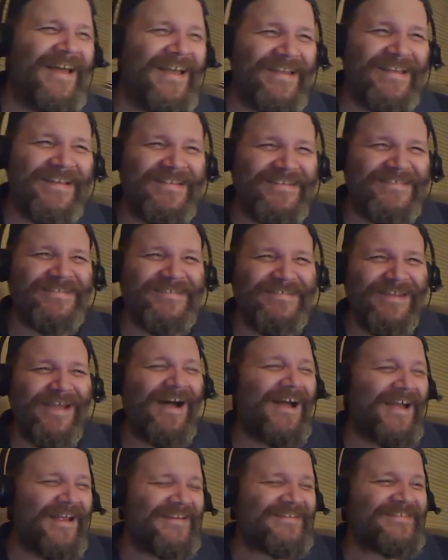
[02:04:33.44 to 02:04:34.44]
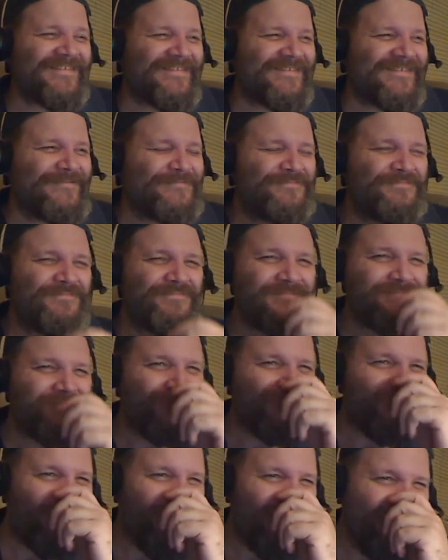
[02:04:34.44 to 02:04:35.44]
It's nuts.
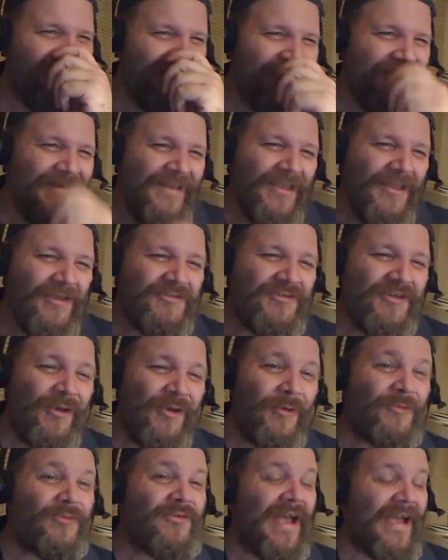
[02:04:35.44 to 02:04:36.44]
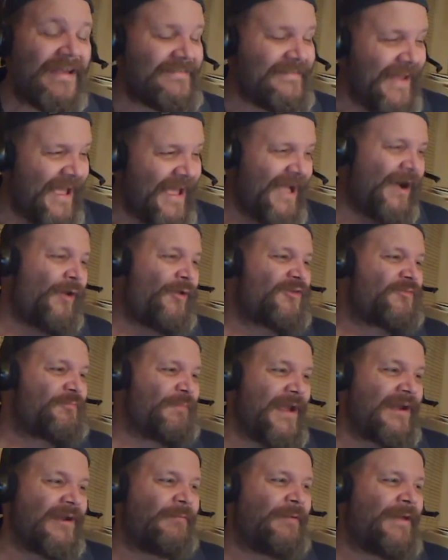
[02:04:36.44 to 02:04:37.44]
So now
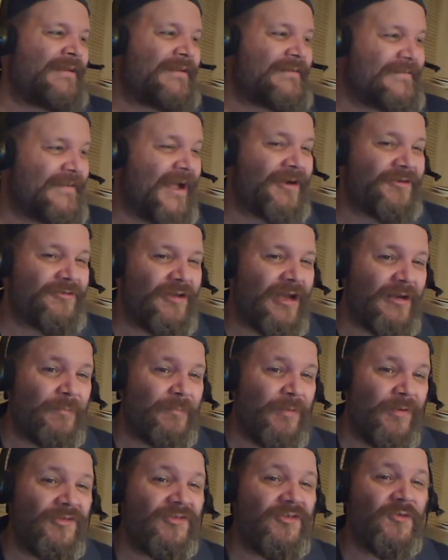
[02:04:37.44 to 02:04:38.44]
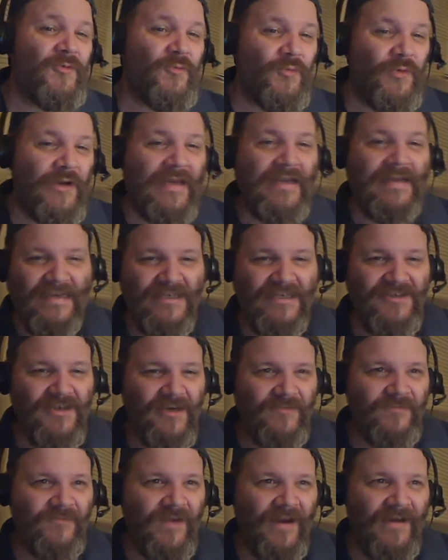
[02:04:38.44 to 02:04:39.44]
Spider-Man and Dr. Octopus really
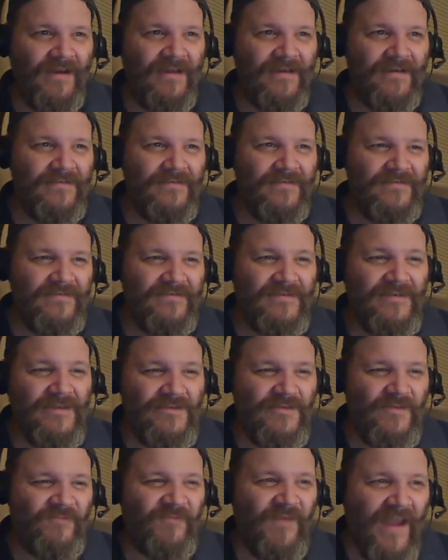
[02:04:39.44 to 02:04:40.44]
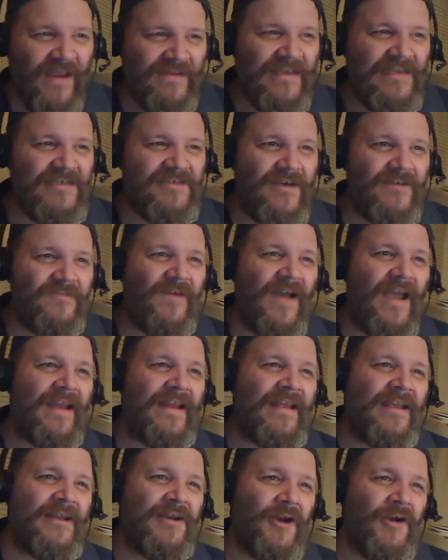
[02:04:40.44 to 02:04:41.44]
start fighting. You know, finally start
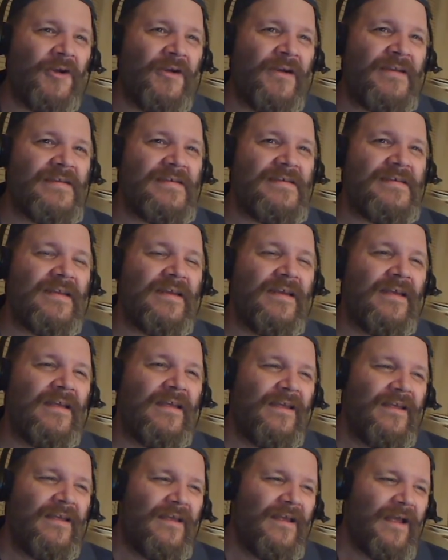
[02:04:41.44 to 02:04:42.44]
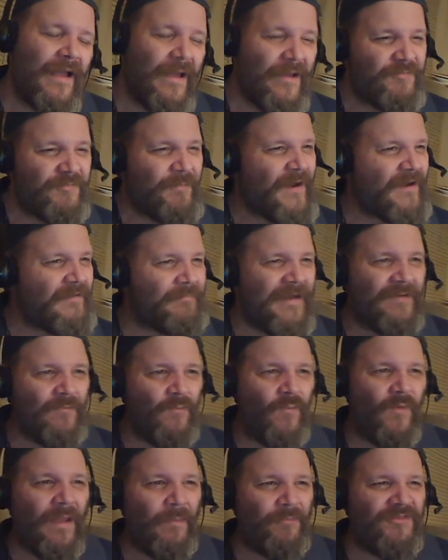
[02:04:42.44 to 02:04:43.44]
fighting in earnest.
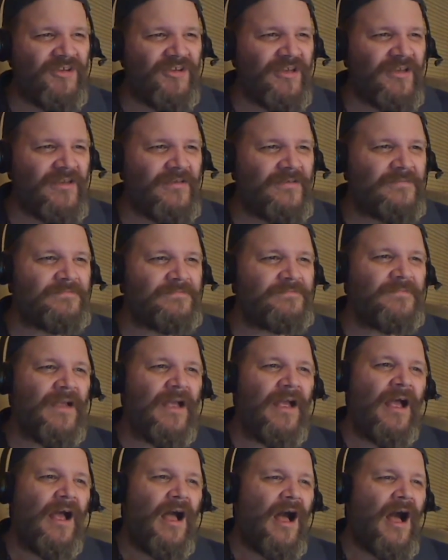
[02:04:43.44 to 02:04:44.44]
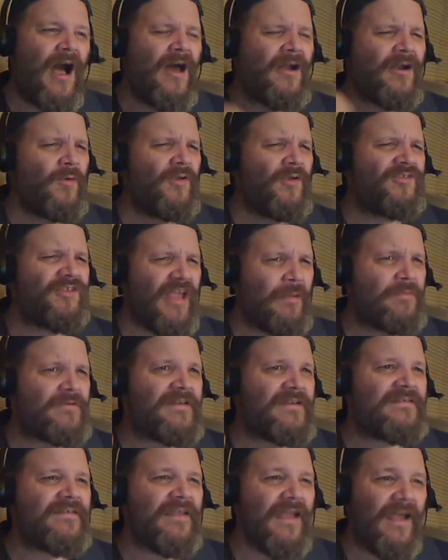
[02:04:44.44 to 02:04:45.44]
Spider-Man webs him. Otto is able
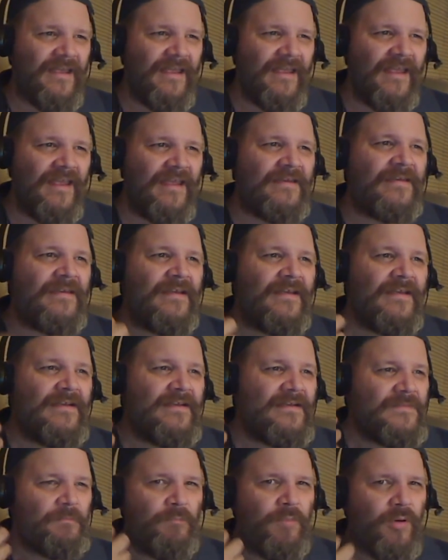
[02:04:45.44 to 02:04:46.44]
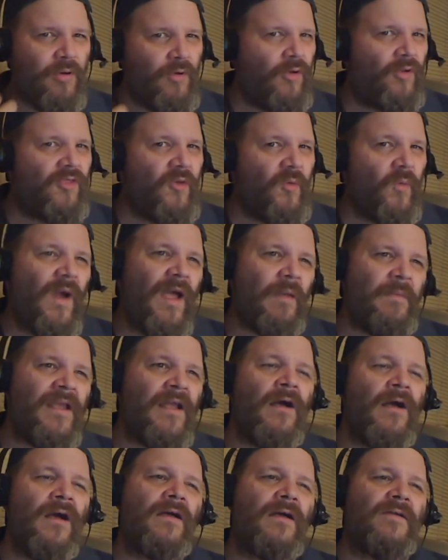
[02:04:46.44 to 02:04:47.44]
to, again, pull the
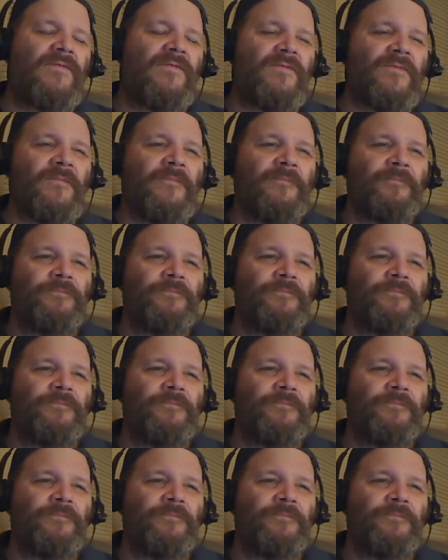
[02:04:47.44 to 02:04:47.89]
webbing off.